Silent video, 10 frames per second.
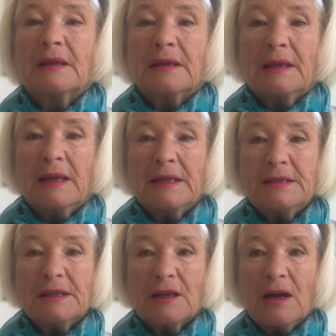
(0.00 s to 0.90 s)

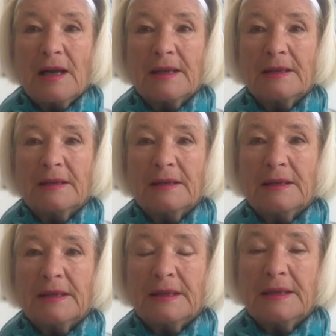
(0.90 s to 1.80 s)
Lady Gaia
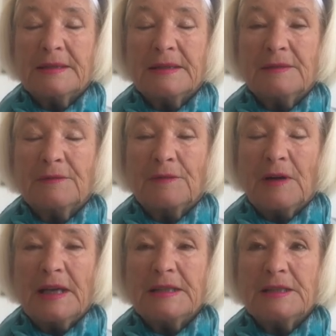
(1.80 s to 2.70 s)
is
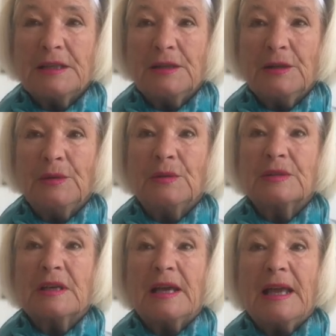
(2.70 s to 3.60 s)
inviting you
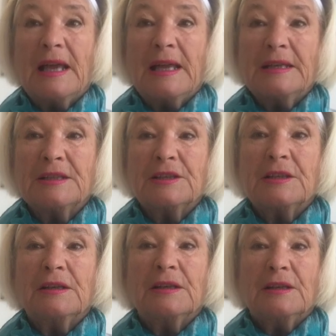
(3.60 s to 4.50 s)
to enter
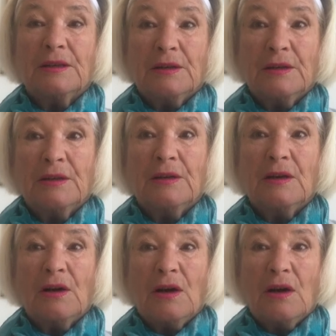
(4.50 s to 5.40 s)
her
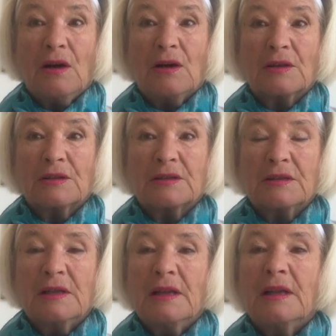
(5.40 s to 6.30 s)
heart,
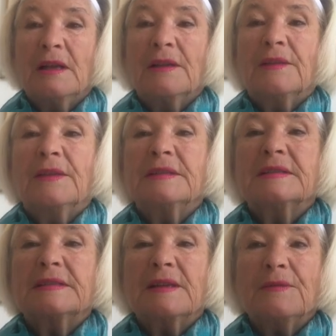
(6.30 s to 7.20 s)
the
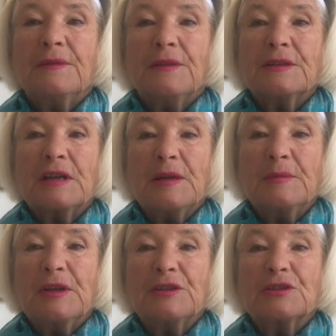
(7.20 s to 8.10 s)
seventh
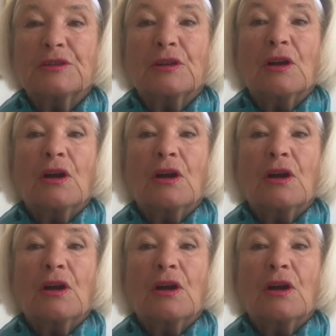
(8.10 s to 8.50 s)
dimensional